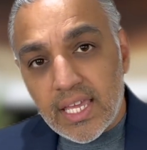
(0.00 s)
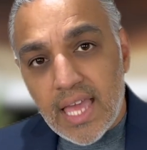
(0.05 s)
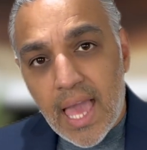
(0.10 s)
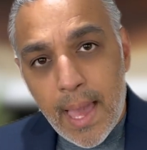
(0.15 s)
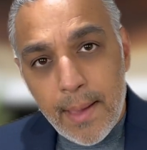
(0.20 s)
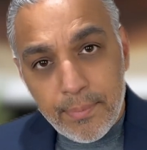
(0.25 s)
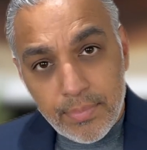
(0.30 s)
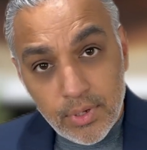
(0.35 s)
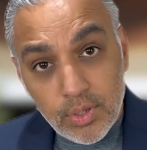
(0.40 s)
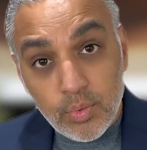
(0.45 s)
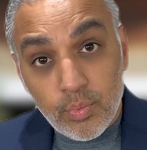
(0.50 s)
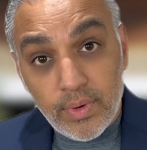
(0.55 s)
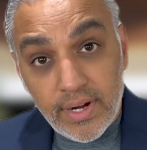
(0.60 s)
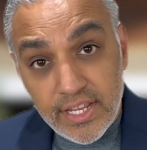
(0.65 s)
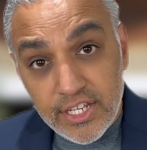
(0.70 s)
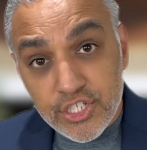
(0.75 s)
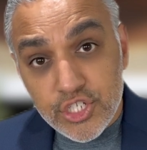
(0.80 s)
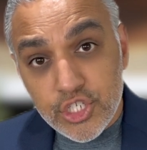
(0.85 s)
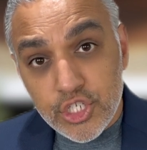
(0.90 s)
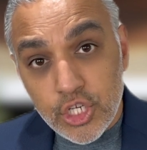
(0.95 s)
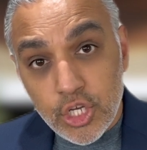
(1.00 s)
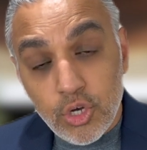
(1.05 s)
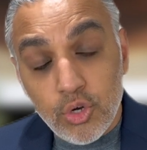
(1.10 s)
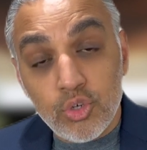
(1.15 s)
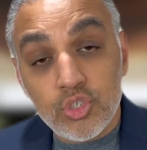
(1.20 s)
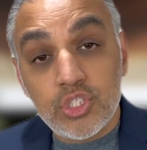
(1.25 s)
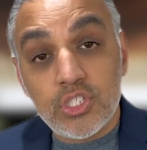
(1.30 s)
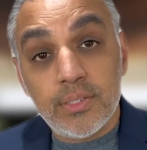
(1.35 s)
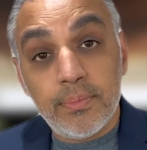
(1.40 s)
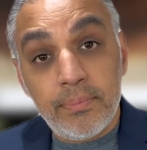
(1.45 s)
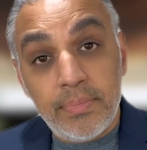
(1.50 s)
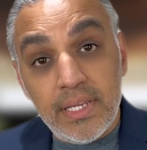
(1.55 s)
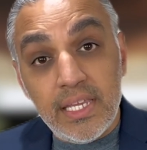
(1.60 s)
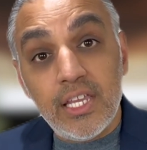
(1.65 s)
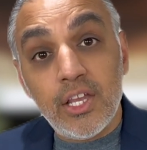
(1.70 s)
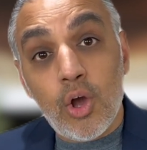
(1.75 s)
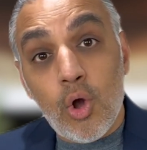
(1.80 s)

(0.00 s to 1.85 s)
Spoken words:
capital ratio to be